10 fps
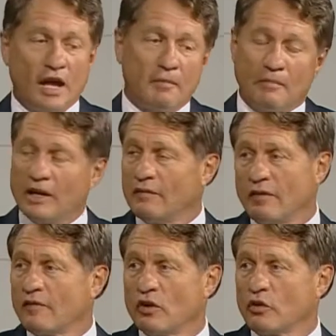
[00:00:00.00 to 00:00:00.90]
many of
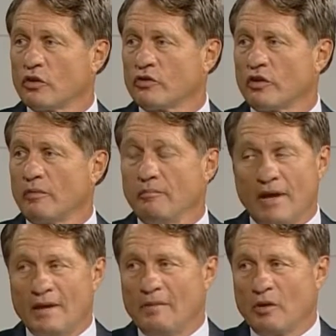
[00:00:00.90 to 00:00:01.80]
your viewers
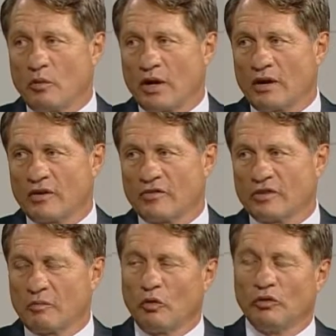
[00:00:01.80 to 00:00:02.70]
may be aware,
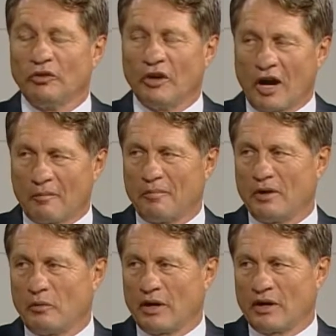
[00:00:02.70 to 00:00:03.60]
some will not be
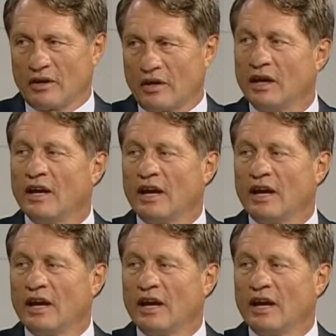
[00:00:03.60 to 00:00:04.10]
aware